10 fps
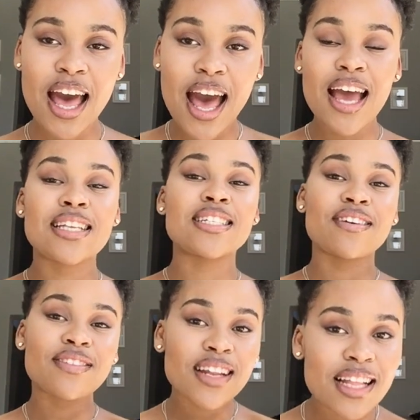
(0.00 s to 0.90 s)
I'd
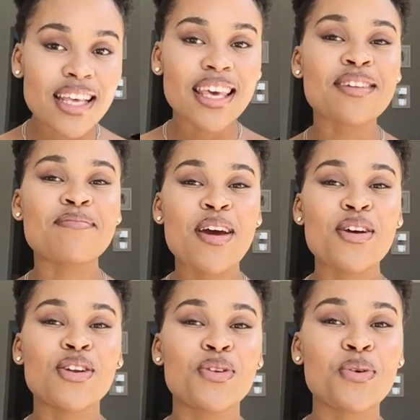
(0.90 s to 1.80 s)
definitely get
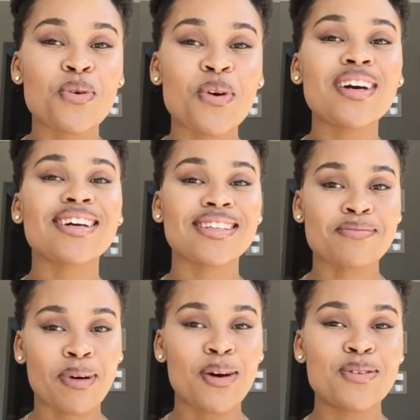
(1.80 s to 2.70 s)
married to Chris
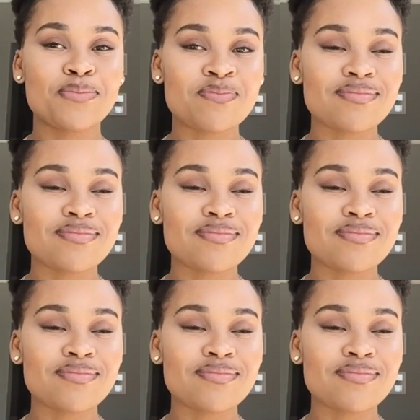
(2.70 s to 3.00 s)
Brown.